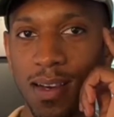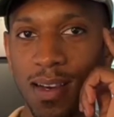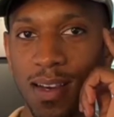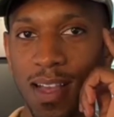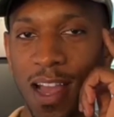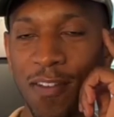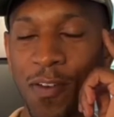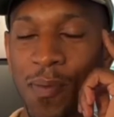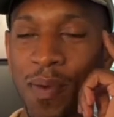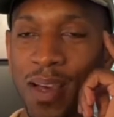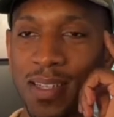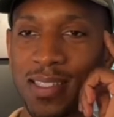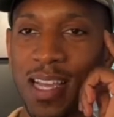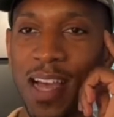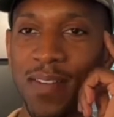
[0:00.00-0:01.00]
every man
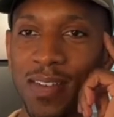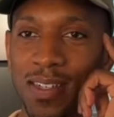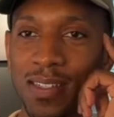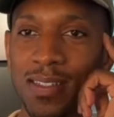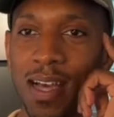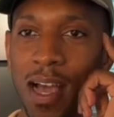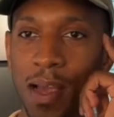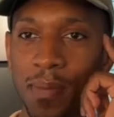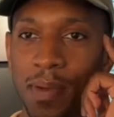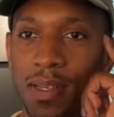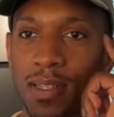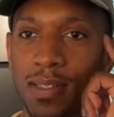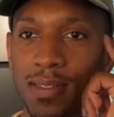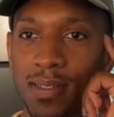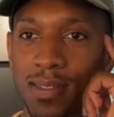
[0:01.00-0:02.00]
should have a good
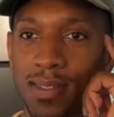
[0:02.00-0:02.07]
timepiece.